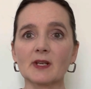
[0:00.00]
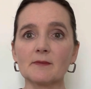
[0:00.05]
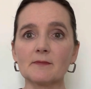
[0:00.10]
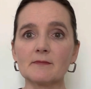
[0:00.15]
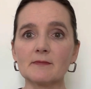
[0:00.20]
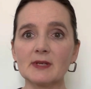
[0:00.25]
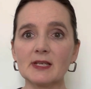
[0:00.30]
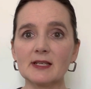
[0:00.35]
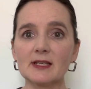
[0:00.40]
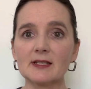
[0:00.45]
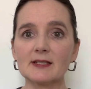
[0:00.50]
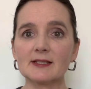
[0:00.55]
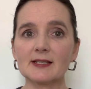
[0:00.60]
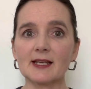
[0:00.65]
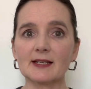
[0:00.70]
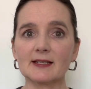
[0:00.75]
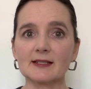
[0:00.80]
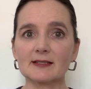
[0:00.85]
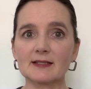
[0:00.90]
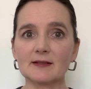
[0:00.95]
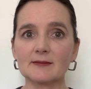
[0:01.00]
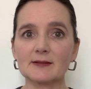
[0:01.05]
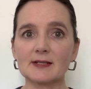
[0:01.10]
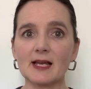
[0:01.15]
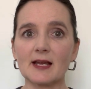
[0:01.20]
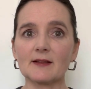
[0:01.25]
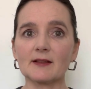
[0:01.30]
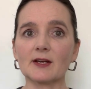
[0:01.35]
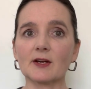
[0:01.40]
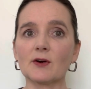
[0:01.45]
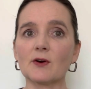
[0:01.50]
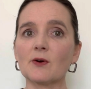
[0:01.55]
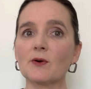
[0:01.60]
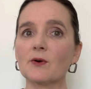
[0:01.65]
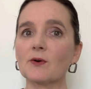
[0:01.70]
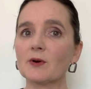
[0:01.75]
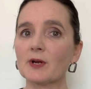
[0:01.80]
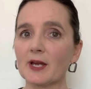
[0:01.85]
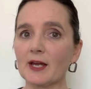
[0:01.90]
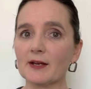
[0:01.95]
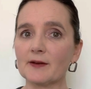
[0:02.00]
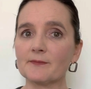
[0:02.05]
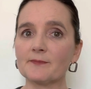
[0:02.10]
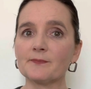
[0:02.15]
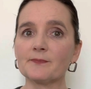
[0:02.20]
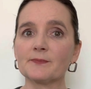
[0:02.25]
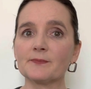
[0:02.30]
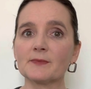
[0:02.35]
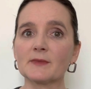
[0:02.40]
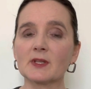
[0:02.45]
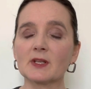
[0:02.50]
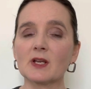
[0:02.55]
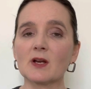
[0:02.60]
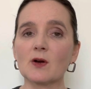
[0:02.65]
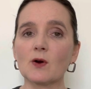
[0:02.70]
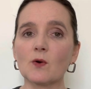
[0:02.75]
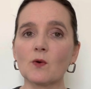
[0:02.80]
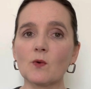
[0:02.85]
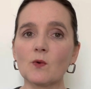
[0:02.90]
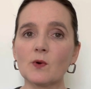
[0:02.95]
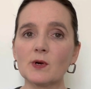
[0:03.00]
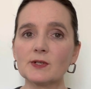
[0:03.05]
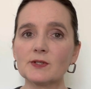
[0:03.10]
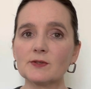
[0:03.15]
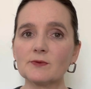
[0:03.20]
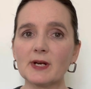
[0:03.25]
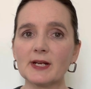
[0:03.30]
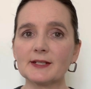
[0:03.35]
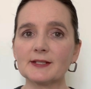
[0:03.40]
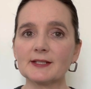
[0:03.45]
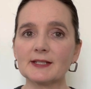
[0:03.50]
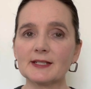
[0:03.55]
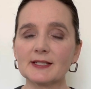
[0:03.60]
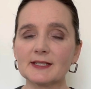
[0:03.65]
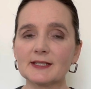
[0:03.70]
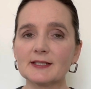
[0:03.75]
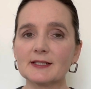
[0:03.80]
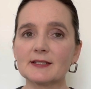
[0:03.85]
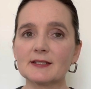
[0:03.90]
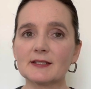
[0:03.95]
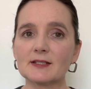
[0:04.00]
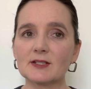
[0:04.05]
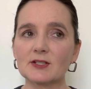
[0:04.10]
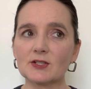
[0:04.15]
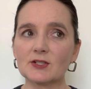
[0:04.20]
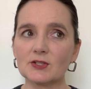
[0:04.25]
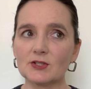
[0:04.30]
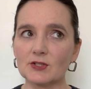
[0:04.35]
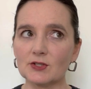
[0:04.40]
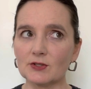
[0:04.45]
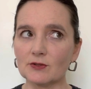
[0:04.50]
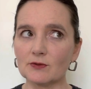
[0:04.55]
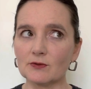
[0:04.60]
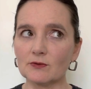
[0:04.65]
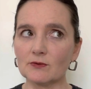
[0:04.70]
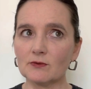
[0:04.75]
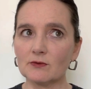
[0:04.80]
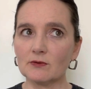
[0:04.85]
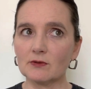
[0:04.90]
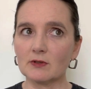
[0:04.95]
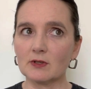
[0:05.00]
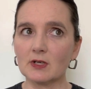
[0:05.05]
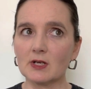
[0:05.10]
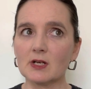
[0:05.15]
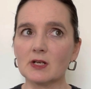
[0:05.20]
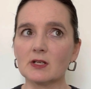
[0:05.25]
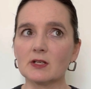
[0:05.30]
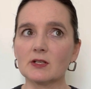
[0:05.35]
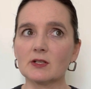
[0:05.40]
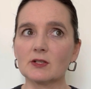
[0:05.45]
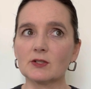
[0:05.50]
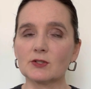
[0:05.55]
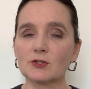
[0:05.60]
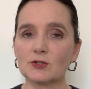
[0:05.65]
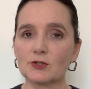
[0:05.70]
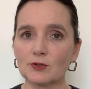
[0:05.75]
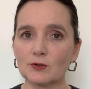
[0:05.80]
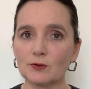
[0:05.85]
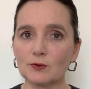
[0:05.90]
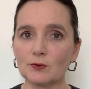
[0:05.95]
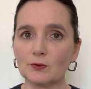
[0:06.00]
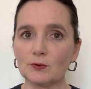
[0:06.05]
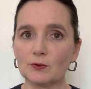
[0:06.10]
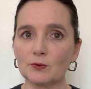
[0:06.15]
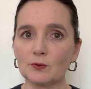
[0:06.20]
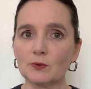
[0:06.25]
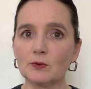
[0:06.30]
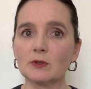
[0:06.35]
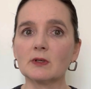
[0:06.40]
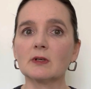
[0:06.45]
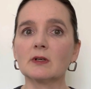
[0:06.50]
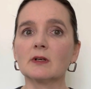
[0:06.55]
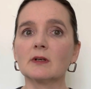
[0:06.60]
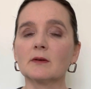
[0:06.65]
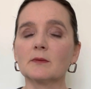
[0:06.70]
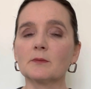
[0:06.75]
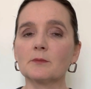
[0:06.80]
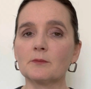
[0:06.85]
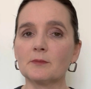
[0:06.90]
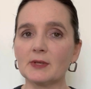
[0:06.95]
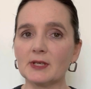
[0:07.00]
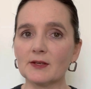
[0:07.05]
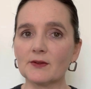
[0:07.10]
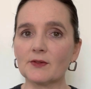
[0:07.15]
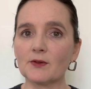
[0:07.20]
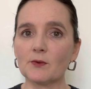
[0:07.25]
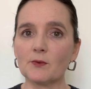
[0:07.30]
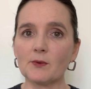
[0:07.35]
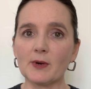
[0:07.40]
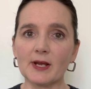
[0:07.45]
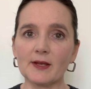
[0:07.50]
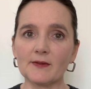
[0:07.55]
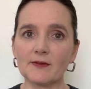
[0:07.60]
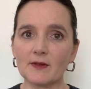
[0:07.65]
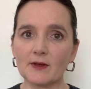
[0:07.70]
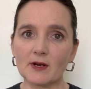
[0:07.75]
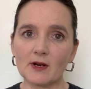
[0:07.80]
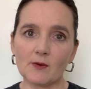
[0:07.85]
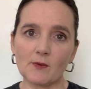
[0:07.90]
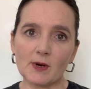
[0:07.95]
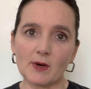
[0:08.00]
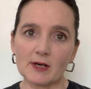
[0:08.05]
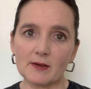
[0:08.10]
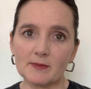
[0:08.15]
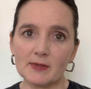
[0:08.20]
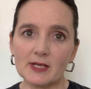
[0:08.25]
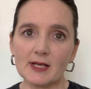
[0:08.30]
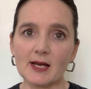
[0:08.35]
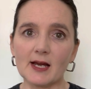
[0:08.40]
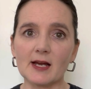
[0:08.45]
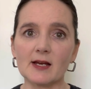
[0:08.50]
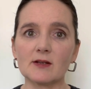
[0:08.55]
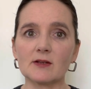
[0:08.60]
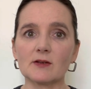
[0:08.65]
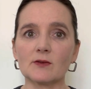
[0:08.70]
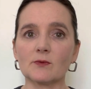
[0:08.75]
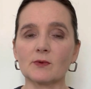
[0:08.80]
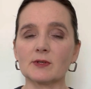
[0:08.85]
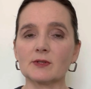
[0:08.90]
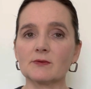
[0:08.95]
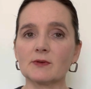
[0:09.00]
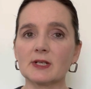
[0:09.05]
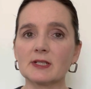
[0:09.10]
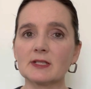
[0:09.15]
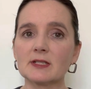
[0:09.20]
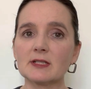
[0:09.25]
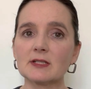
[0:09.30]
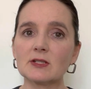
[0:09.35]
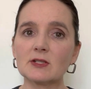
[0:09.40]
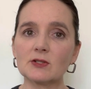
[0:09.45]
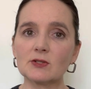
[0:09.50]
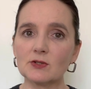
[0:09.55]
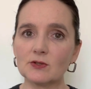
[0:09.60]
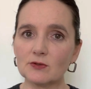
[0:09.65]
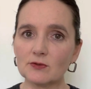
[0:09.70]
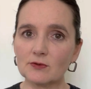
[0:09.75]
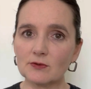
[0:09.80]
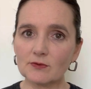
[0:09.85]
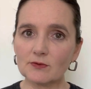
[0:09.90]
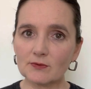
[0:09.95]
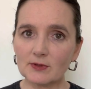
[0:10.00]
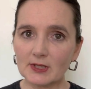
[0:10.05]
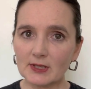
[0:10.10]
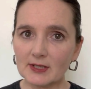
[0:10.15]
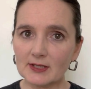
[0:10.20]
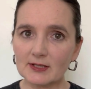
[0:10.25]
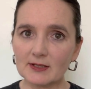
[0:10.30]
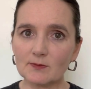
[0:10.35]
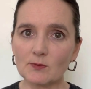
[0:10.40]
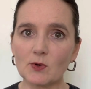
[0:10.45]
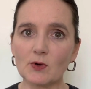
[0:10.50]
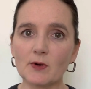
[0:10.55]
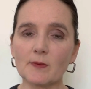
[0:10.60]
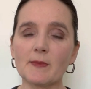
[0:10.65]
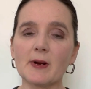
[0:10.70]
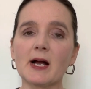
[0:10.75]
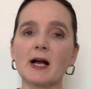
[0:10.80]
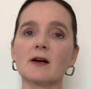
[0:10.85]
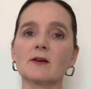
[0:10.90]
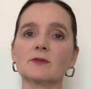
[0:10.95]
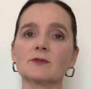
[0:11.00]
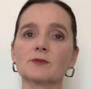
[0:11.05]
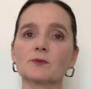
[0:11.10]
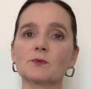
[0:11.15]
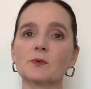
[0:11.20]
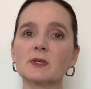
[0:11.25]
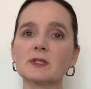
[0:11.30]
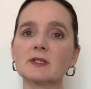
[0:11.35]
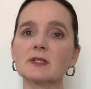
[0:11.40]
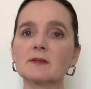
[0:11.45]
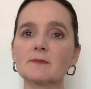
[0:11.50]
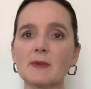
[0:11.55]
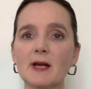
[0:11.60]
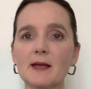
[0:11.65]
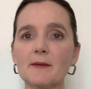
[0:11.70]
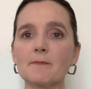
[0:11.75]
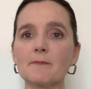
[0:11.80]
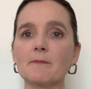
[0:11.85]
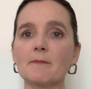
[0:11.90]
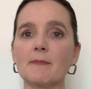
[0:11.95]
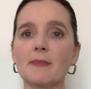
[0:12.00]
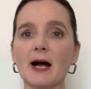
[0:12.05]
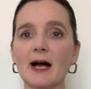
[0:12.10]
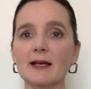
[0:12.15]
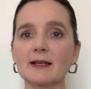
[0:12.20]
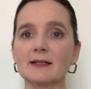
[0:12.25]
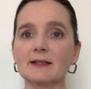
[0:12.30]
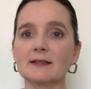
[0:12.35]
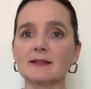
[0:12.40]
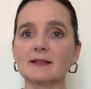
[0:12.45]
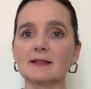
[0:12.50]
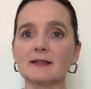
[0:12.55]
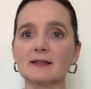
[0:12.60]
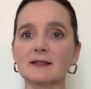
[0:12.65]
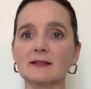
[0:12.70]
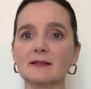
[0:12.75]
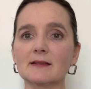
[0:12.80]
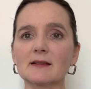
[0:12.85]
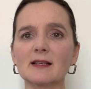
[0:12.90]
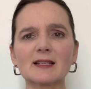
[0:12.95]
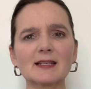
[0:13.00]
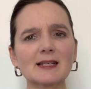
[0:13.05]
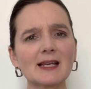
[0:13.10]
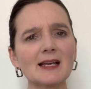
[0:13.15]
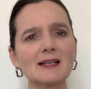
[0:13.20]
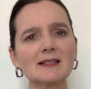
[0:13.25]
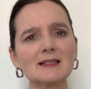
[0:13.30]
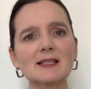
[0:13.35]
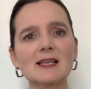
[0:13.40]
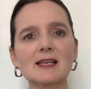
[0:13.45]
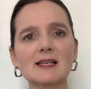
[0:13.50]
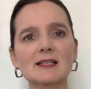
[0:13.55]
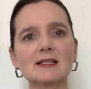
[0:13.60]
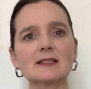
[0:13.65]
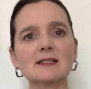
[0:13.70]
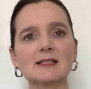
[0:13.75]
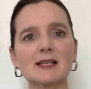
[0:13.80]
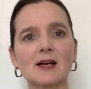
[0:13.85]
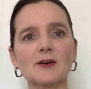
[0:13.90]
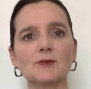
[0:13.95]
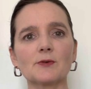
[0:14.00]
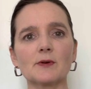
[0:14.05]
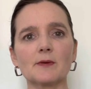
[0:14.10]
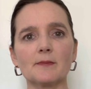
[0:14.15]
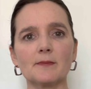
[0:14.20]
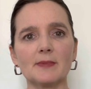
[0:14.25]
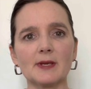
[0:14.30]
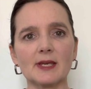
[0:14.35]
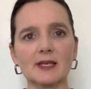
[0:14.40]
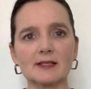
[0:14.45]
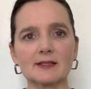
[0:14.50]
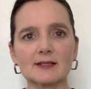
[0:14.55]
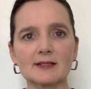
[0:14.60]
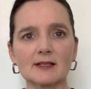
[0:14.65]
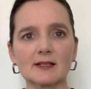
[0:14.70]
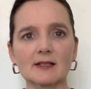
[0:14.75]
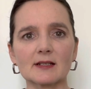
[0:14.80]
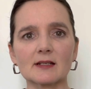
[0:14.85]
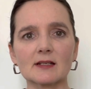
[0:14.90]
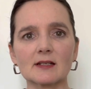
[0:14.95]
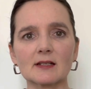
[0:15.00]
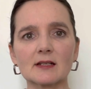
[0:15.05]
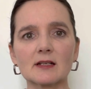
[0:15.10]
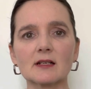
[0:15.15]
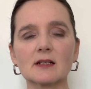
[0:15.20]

me taking some time like, okay, what do I need to do to be at the weight that I want to be at? What do I need to do to release more pounds? What does my body need? Like, kind of take it down to a basic